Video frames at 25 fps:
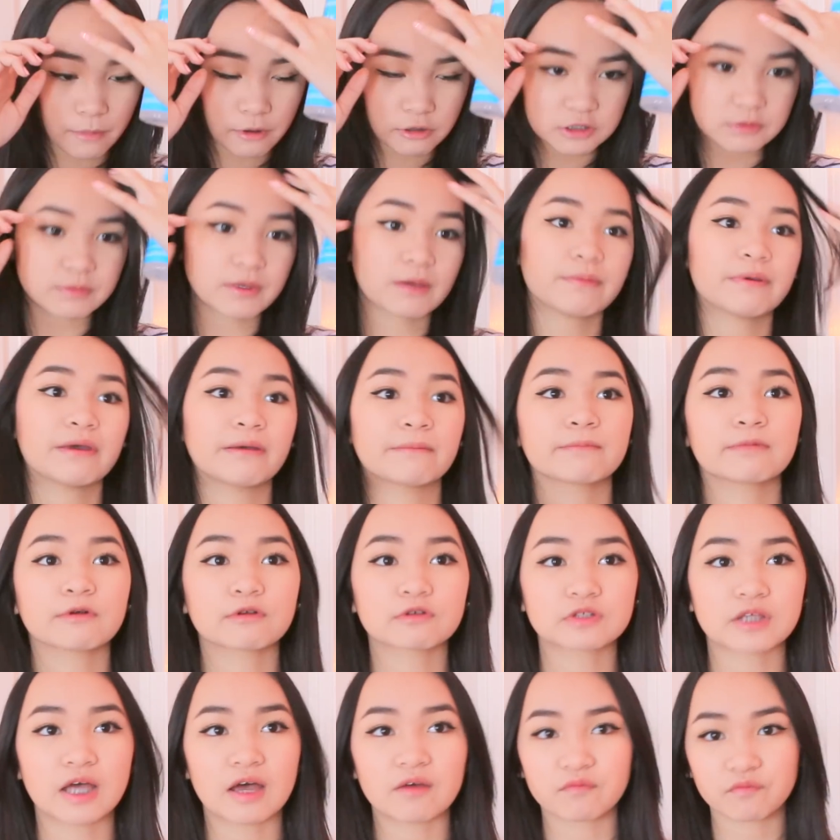Most of my
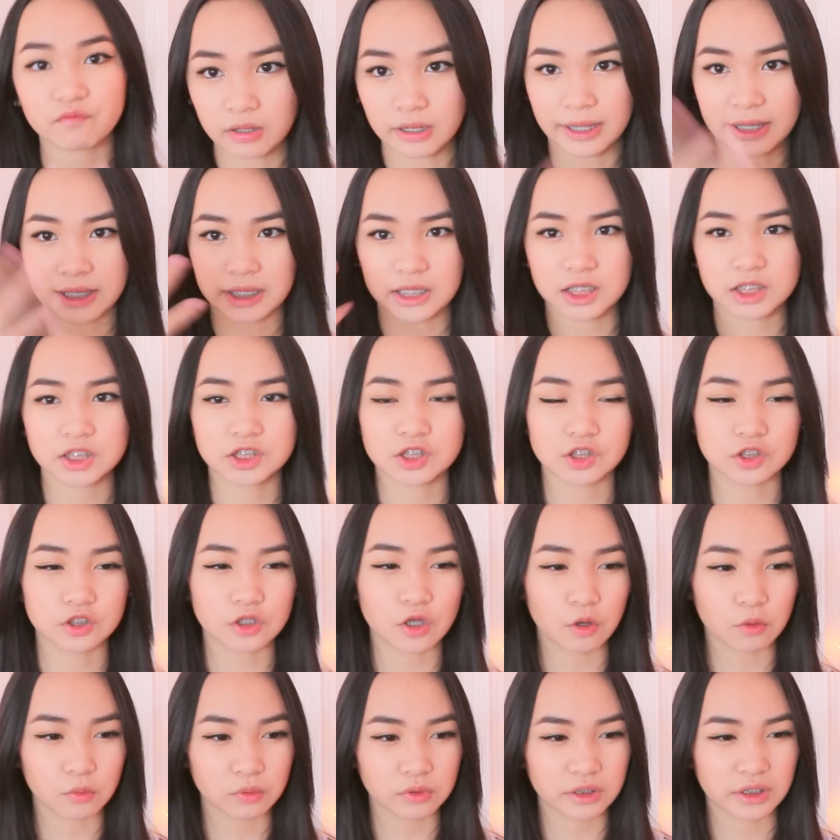pimples have like
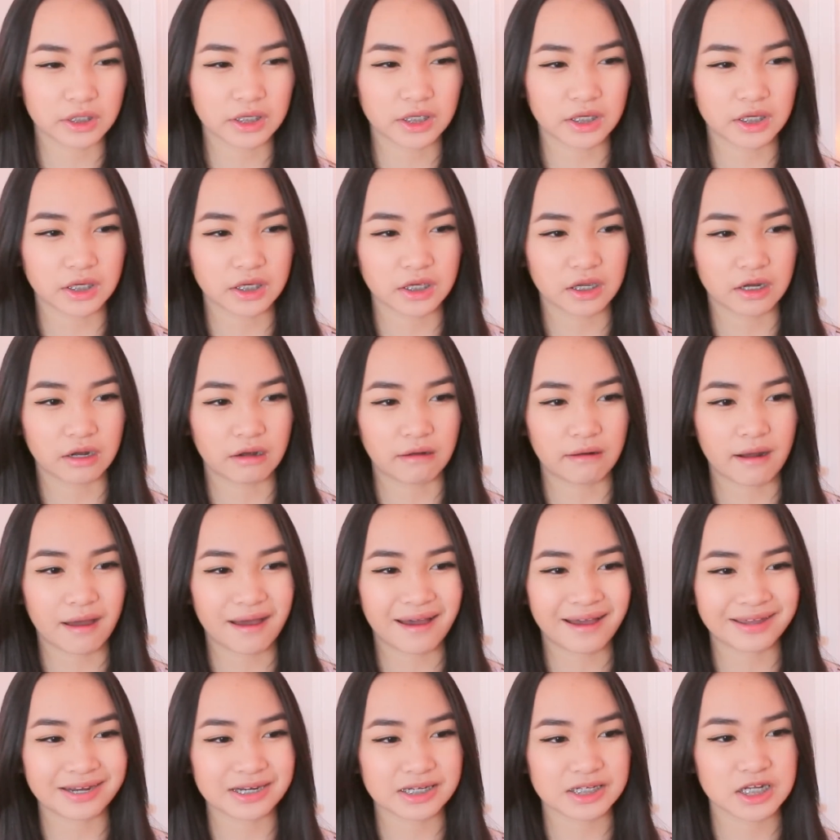slowly
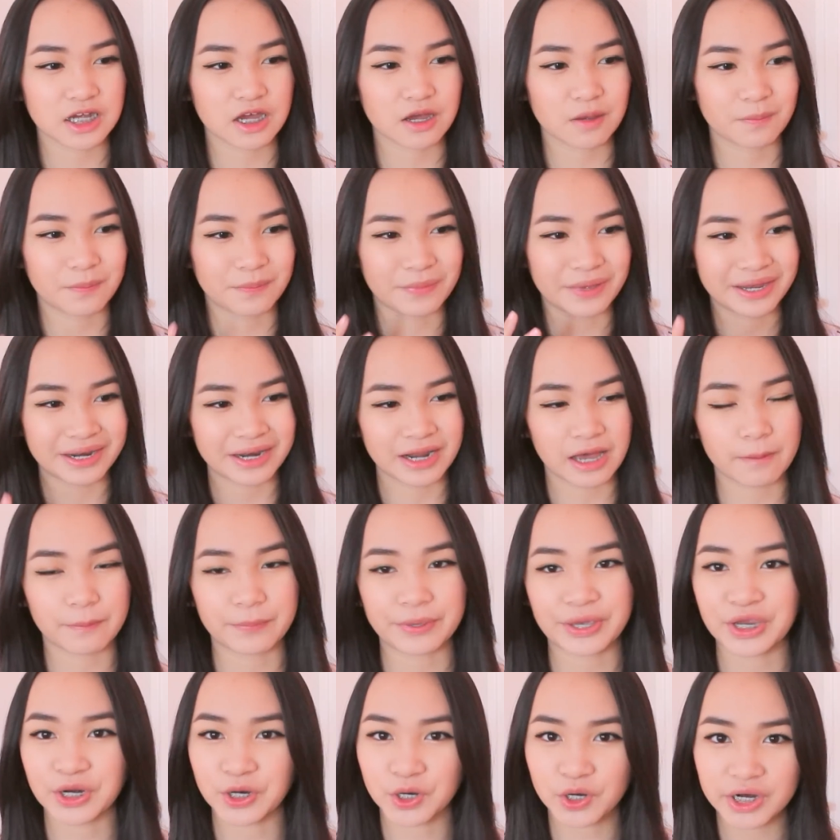not been
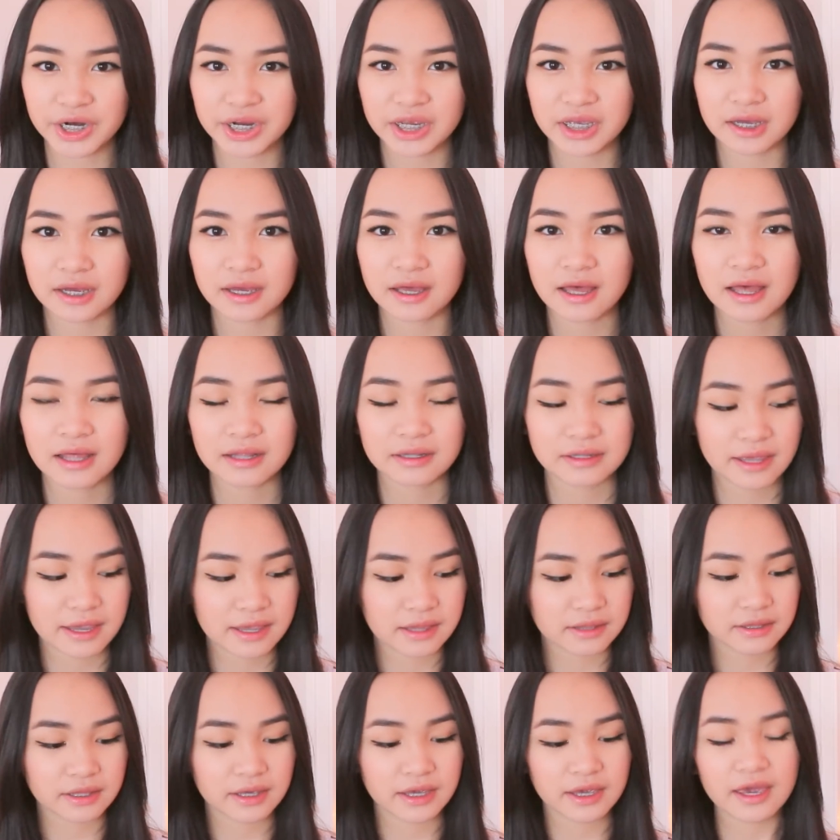appearing
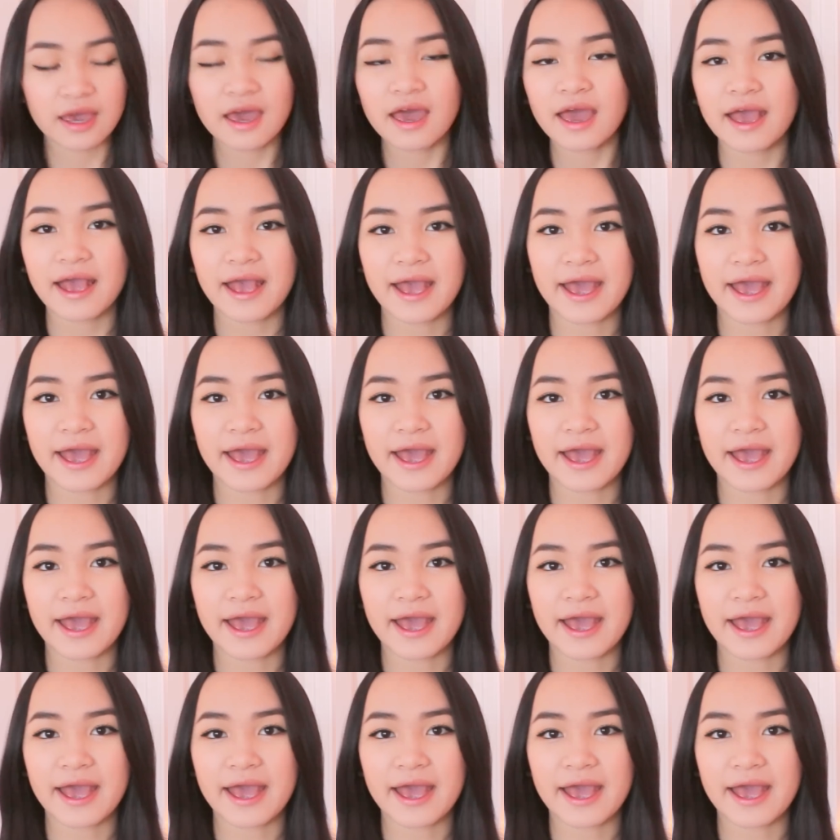lately,